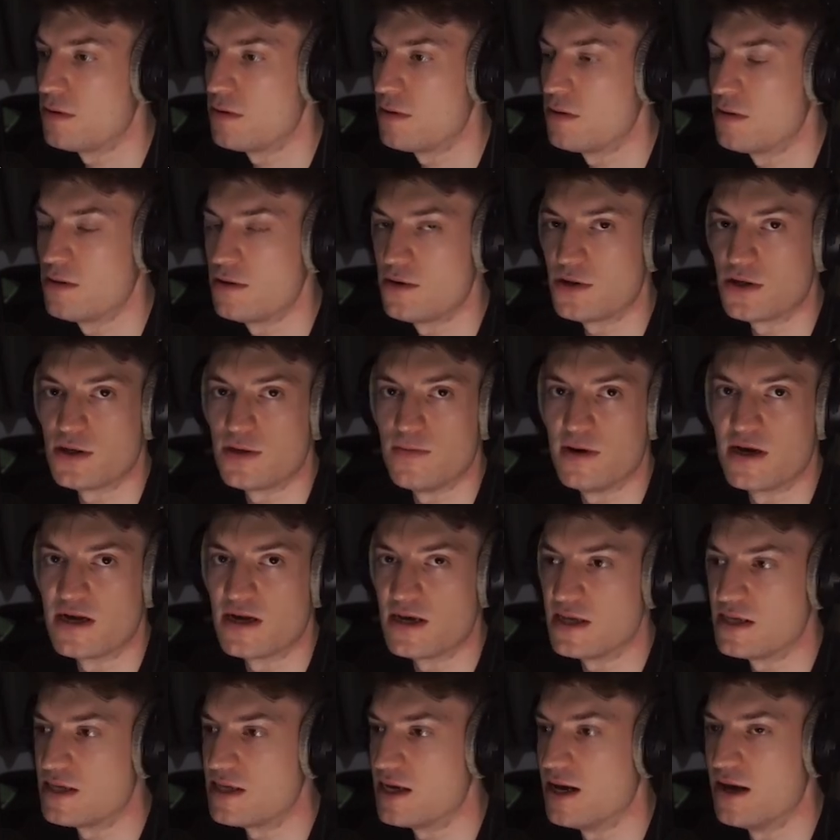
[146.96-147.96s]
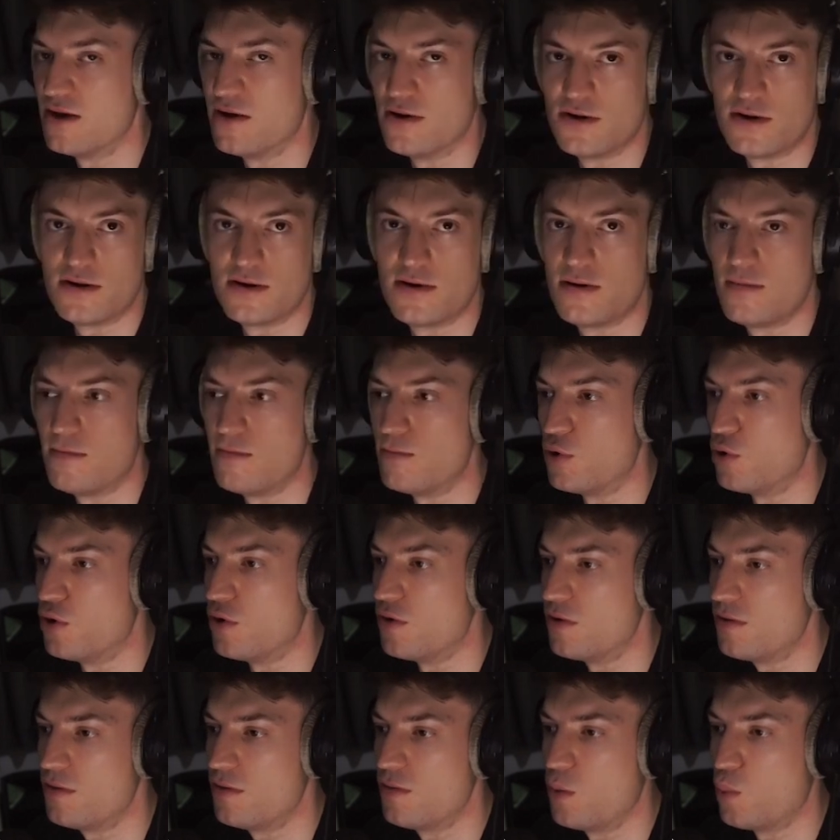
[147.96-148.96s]
just to make it sound
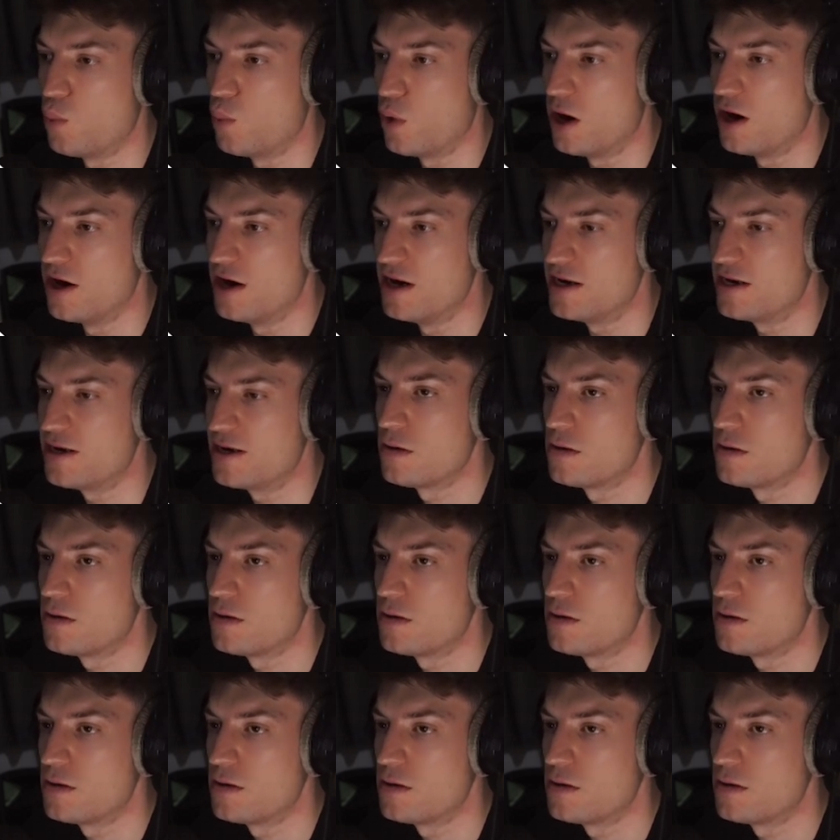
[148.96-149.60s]
more wide.